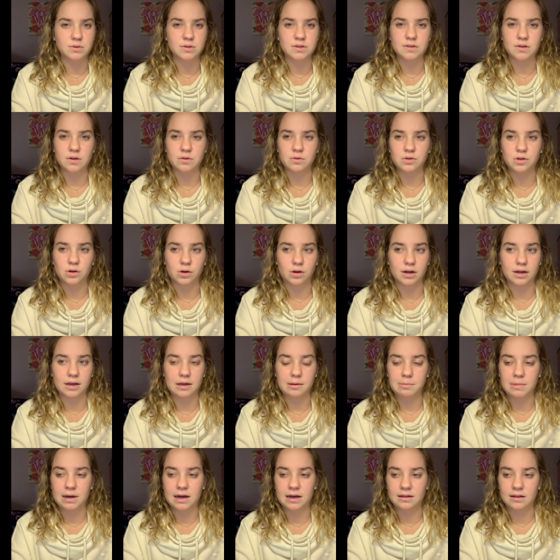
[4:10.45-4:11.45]
was so dark
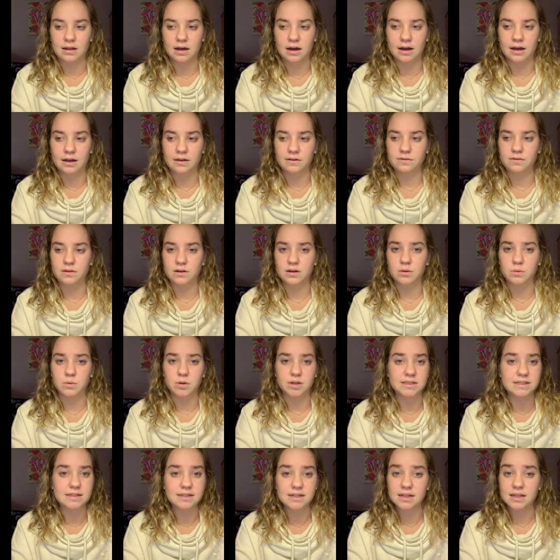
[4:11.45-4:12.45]
in my life and it
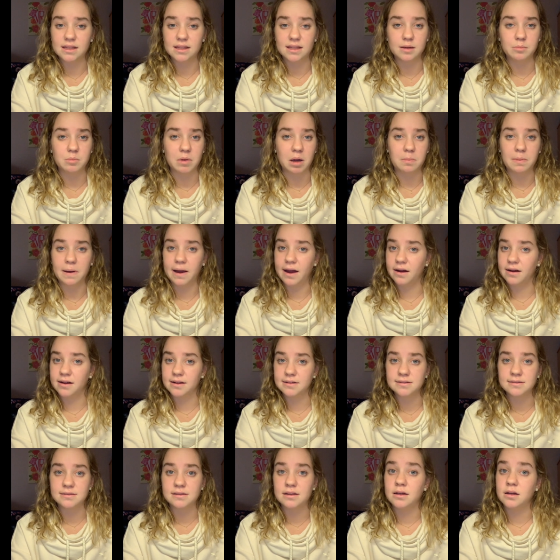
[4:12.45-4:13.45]
wasn't anything my
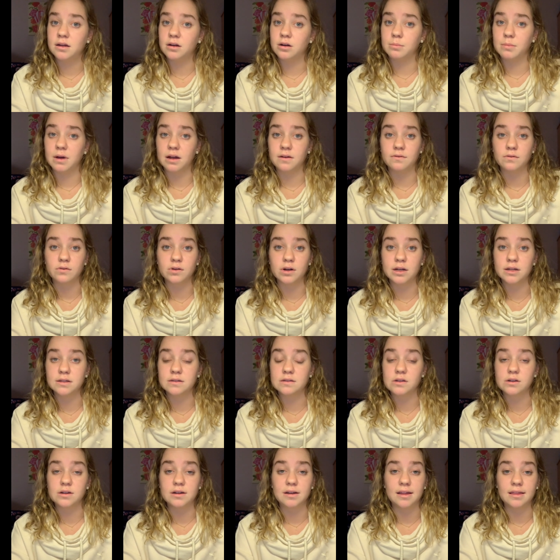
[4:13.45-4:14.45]
parents did or my
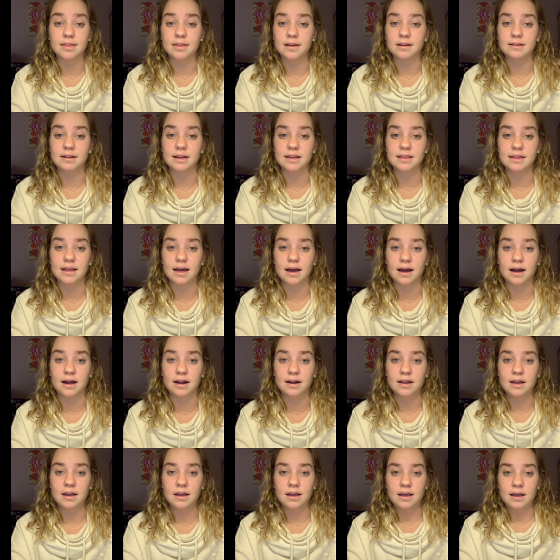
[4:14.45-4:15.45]
friends or anything like
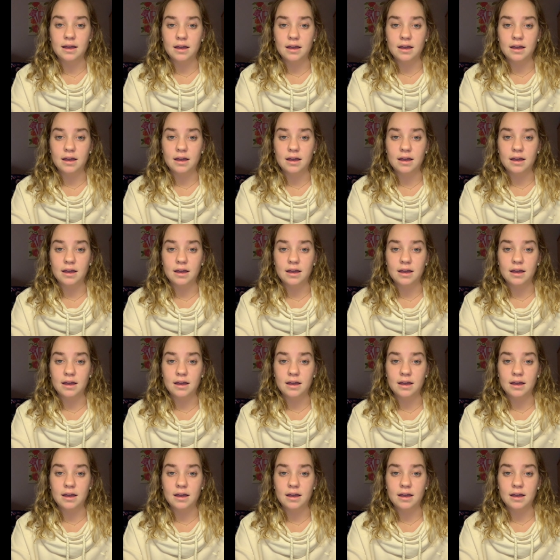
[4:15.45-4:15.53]
that.